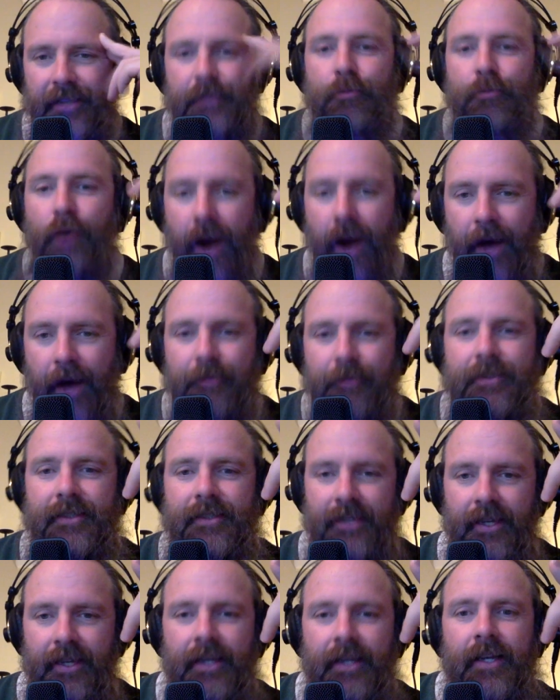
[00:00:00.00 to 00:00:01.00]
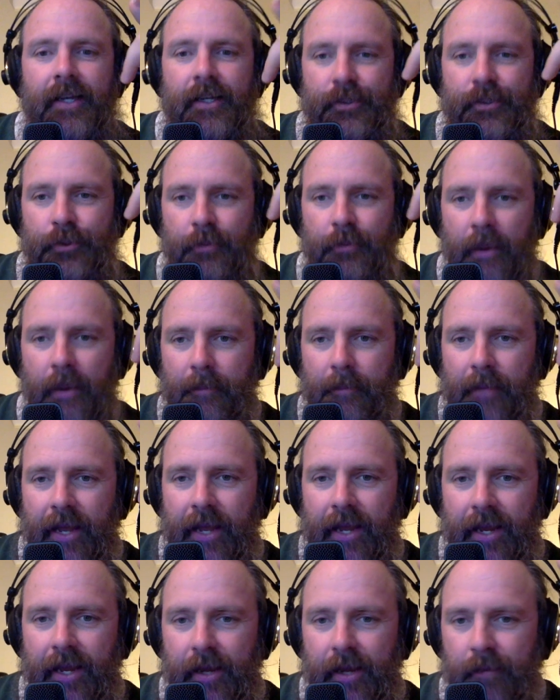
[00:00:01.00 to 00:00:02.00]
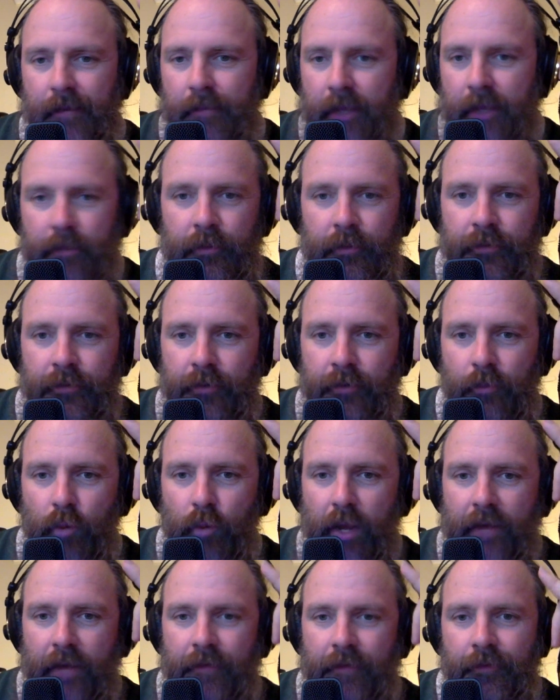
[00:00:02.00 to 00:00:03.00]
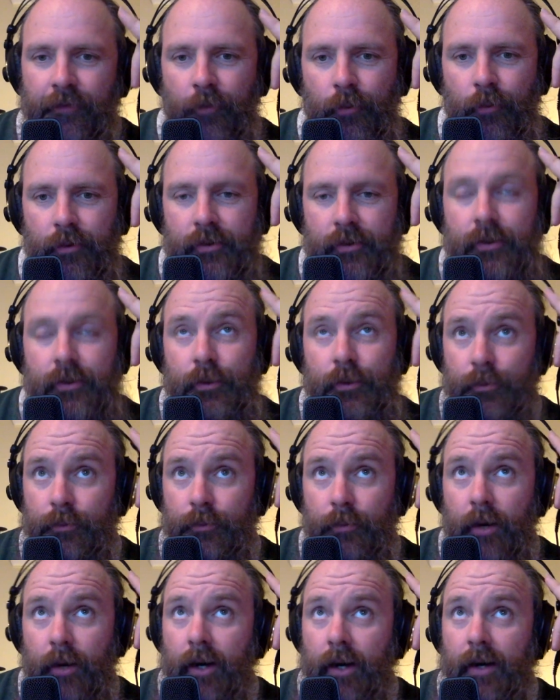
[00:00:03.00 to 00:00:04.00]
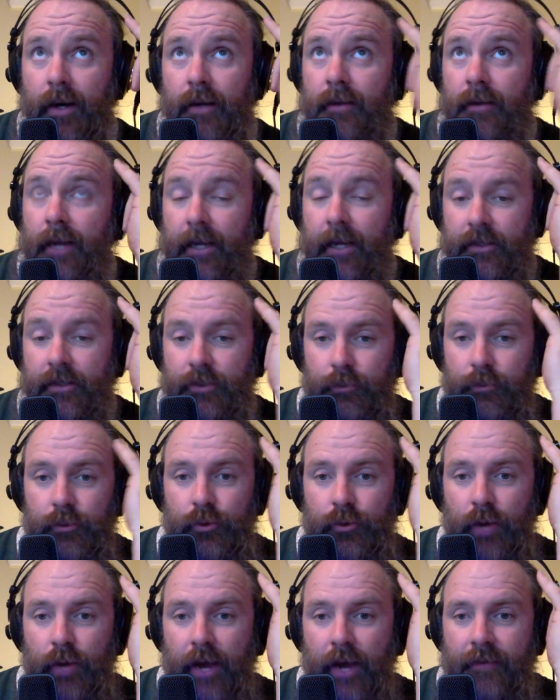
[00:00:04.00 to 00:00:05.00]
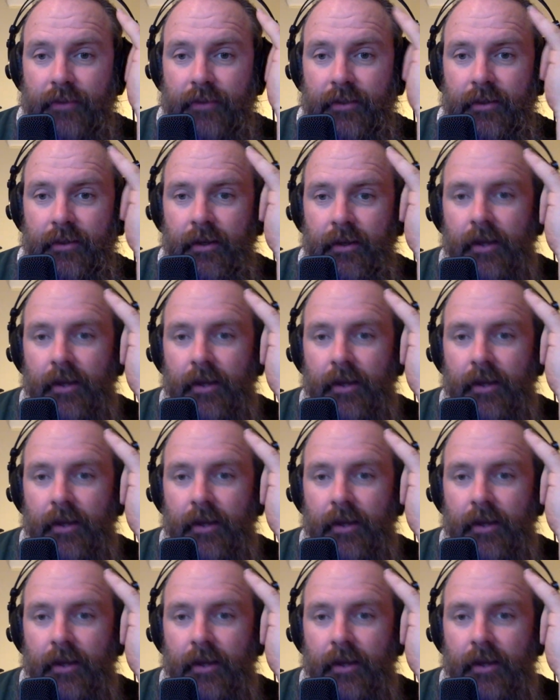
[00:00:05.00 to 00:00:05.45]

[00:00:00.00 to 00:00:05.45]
Props to my main people from Wake Forest who actually were drafted,